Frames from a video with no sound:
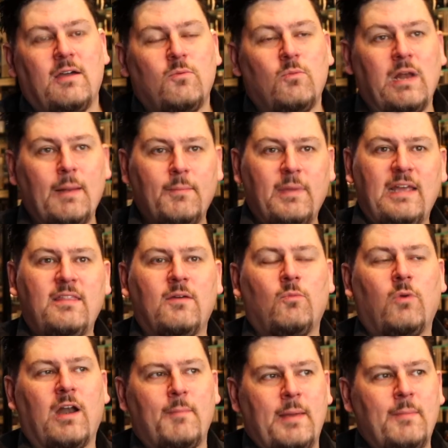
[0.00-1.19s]
What
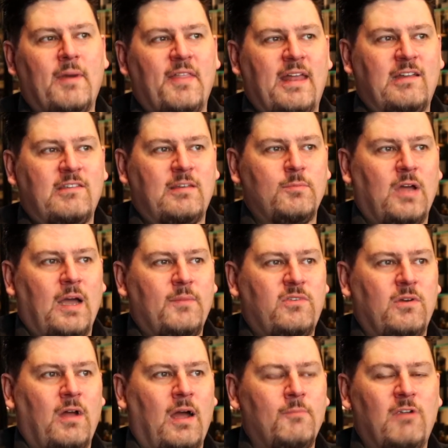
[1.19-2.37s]
I mean by that is sometimes
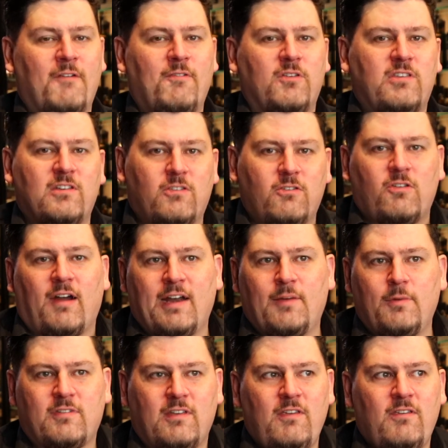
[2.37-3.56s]
I'm referencing society
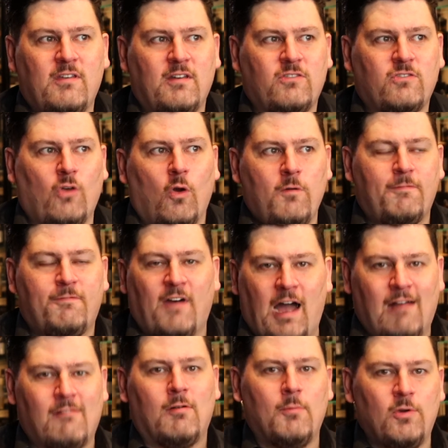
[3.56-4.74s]
whiskies that are so
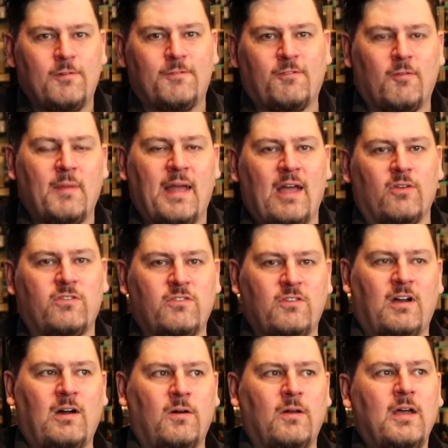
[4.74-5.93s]
far removed from a house
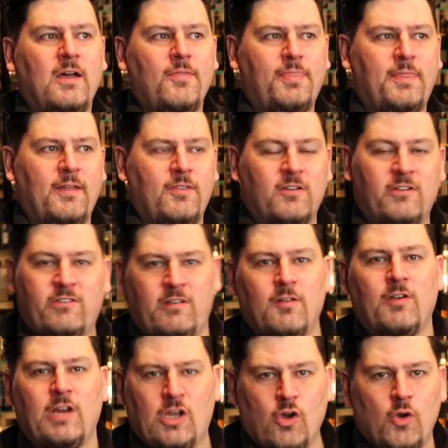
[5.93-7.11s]
style that the
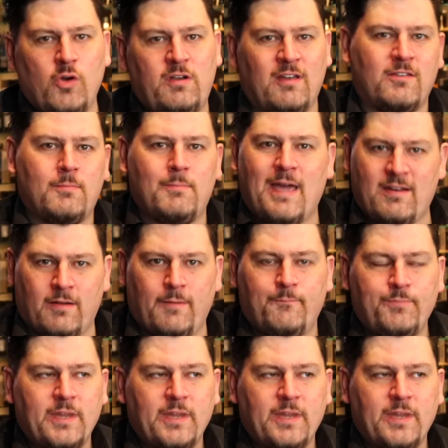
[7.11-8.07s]
distillery code doesn't matter.